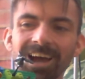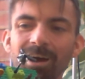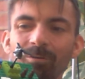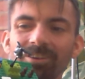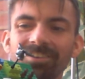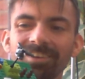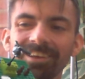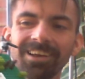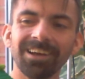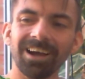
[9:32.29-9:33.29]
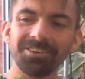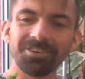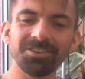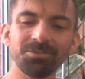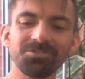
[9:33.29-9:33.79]
I'm
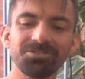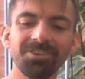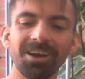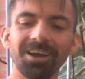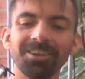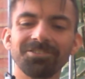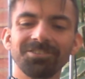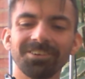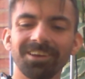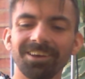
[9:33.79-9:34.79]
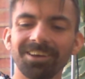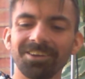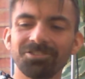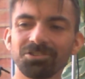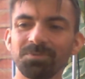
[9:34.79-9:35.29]
trying to
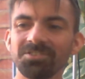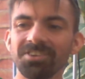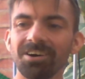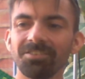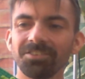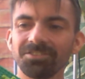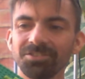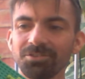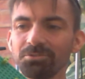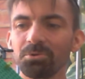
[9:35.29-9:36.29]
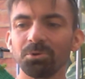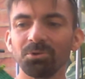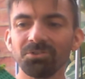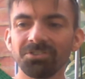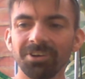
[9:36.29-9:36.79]
adjust myself to the
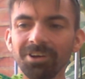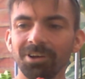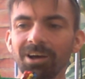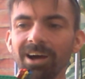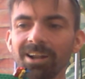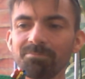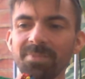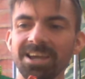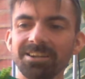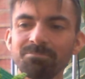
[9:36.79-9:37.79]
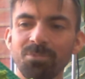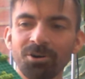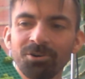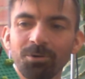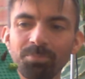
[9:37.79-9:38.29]
rules, and I've made a
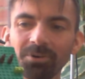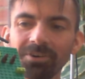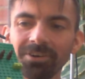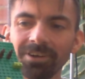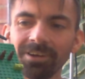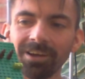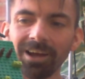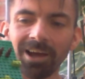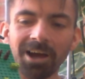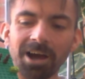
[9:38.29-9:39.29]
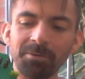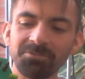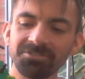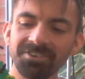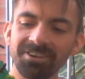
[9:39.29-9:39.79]
mock-up. I'm
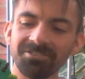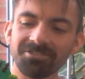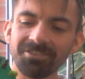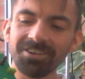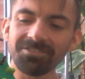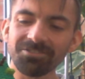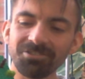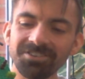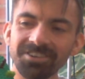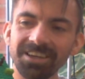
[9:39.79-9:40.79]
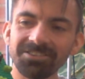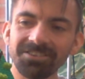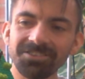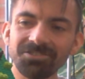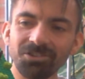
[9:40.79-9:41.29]
treating each of
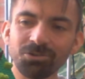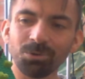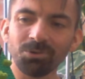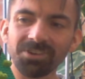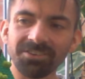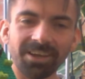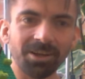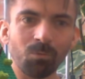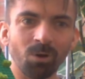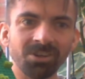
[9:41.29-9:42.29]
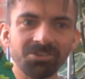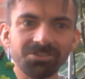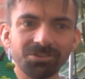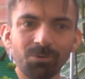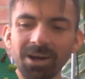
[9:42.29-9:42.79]
these nodules as like a 1-inch
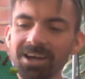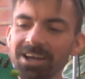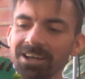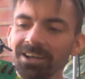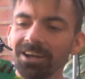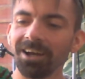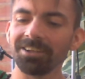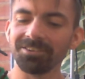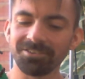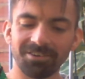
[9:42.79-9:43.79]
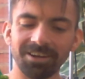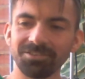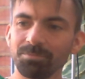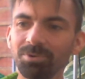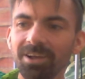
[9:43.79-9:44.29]
square, and trying
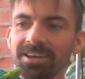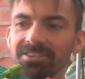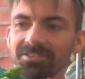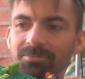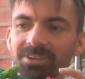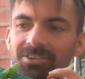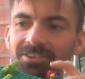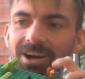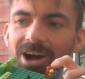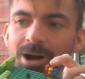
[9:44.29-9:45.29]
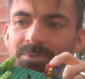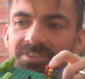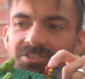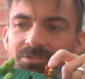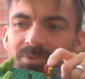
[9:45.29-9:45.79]
to play. This is my little army.
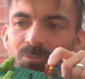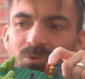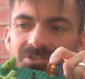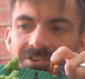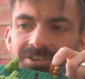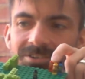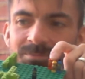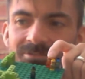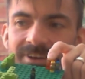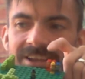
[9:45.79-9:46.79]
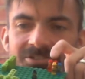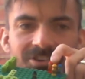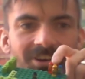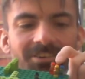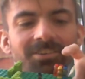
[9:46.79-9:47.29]
This is my wizard and my
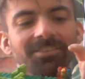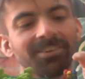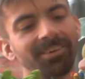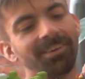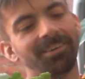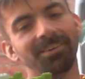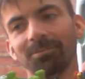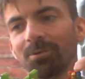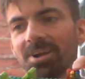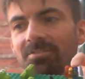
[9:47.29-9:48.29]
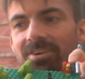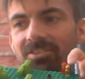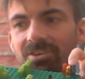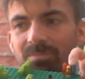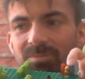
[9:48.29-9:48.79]
ranger and whatever
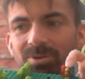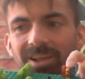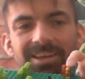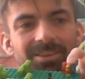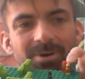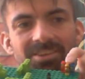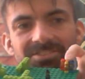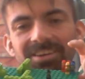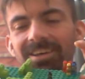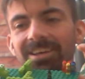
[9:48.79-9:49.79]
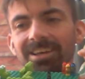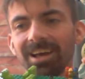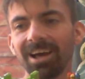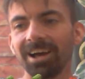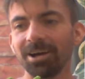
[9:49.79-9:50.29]
else I've been playing them as,
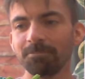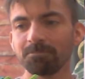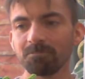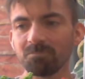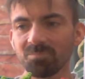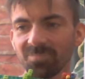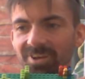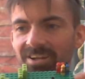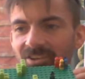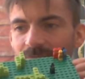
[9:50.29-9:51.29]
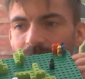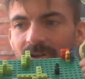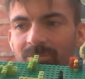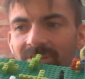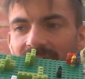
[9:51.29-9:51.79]
and
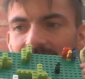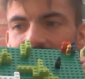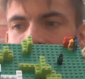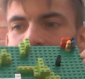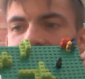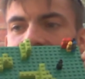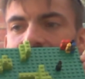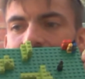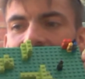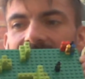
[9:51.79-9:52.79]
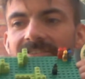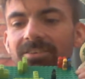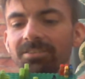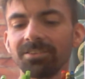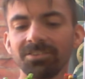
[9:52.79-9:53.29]
exploring my little 2x2 mat.
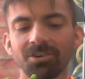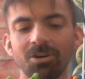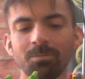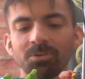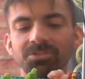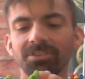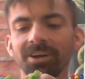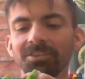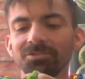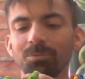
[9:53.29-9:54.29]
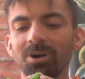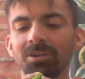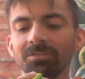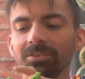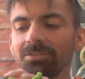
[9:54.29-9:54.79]
It's almost like
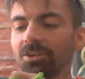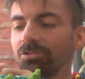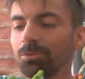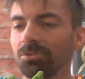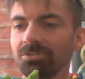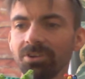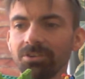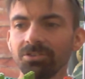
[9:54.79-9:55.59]
12 nodules.